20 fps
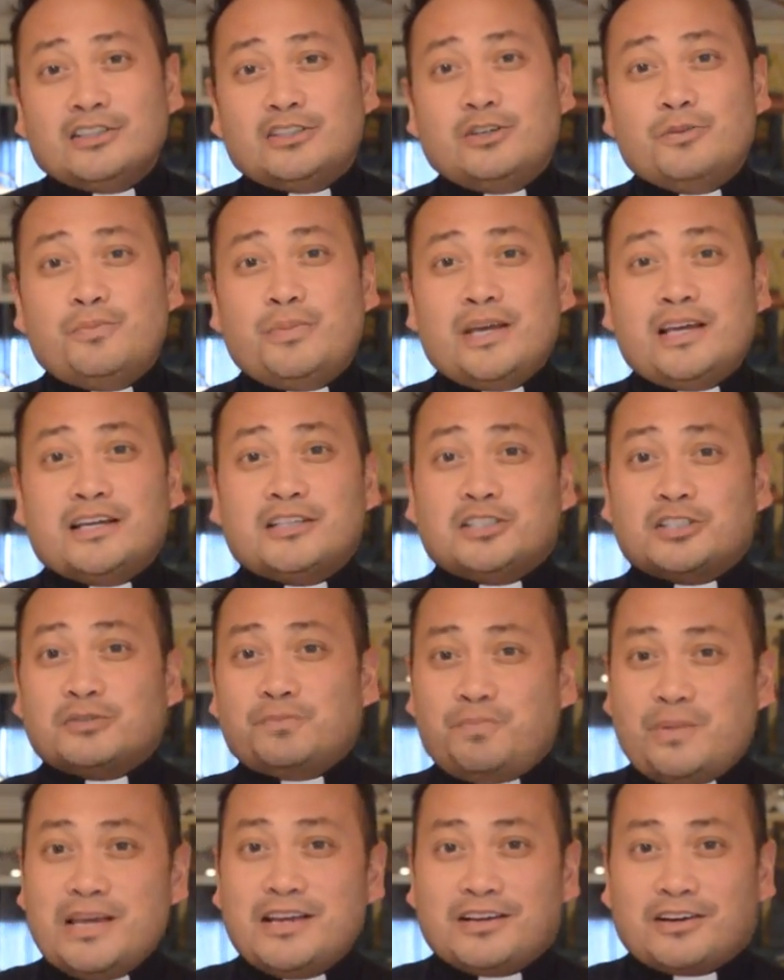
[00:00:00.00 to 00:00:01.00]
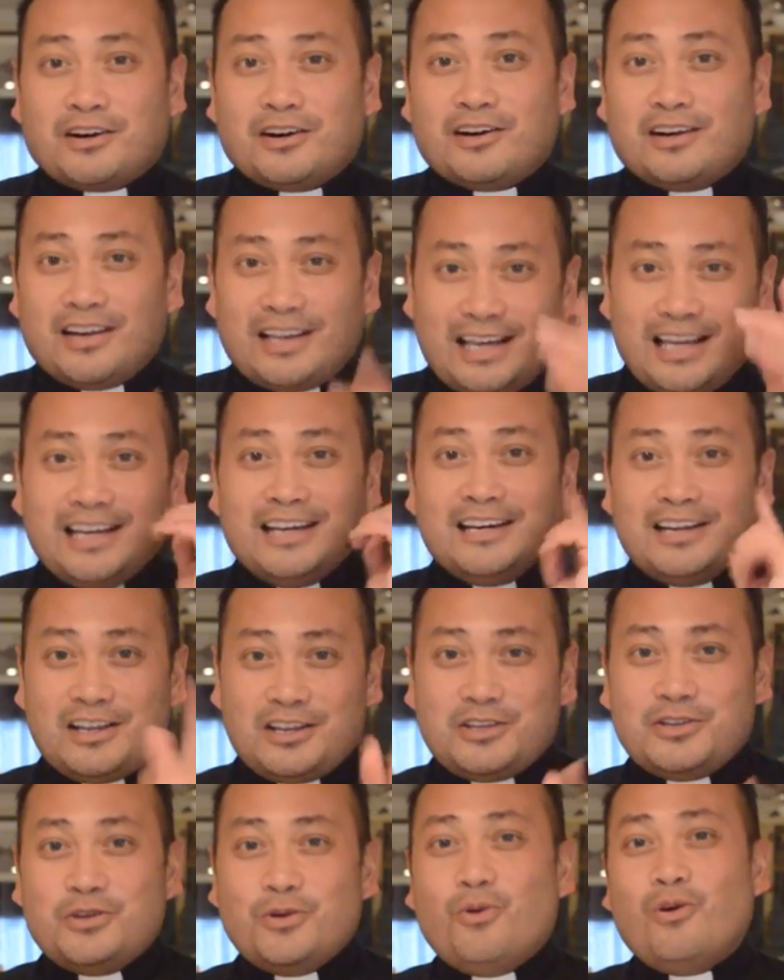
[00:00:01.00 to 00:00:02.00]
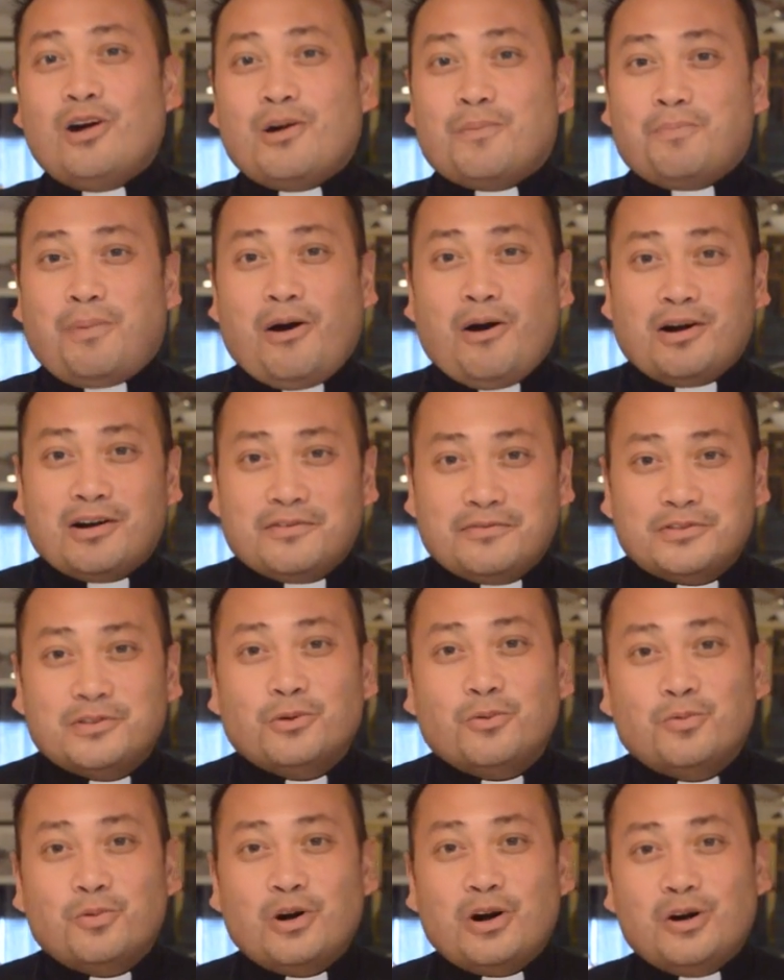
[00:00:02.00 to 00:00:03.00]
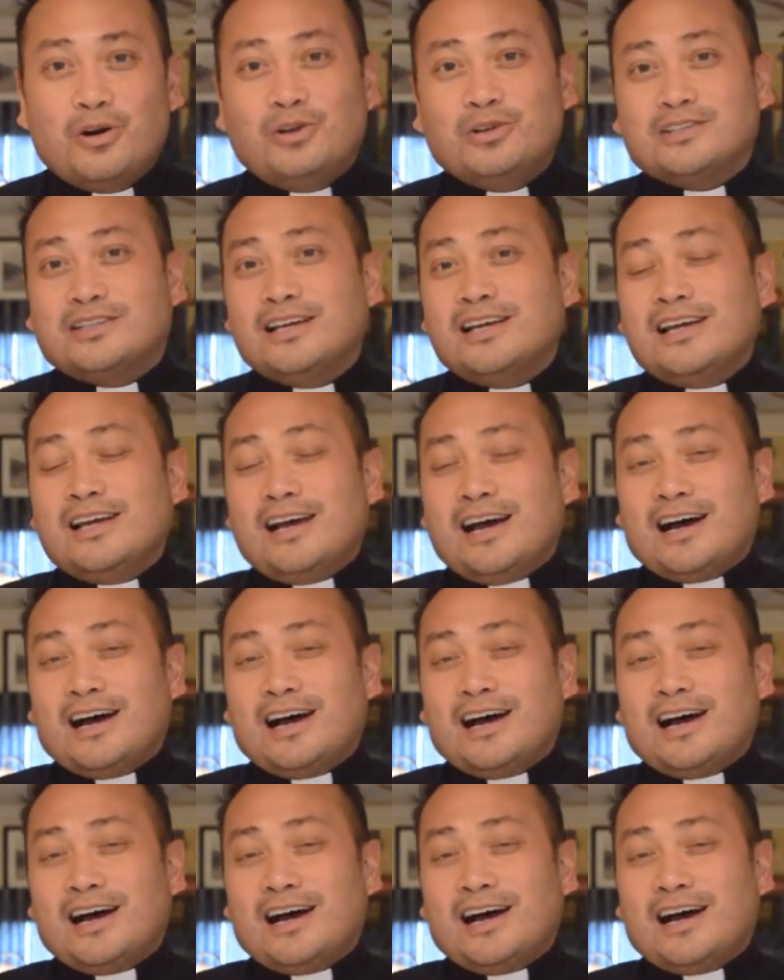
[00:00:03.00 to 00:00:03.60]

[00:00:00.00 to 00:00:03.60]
to be a speaker in your part of the world